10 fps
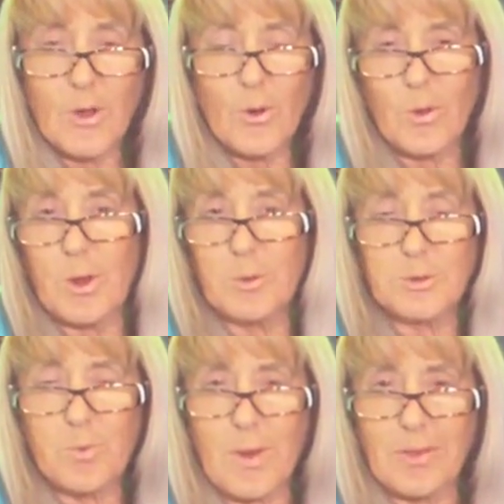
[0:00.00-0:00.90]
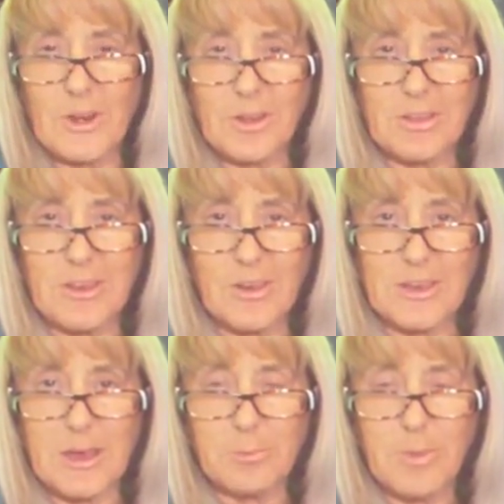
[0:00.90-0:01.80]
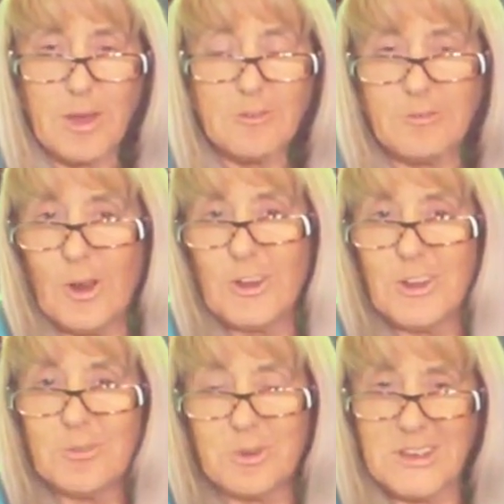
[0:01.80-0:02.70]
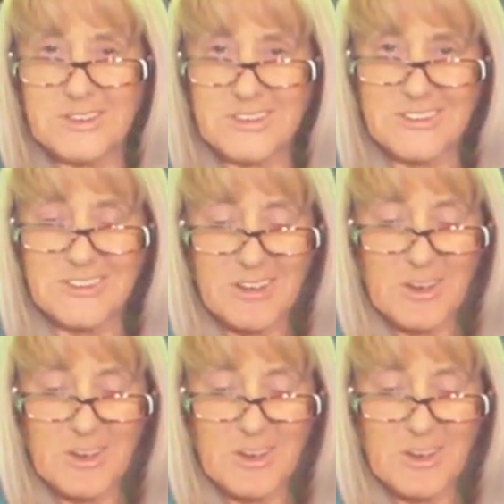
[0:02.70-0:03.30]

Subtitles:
although it's one that I think I kept finding a reason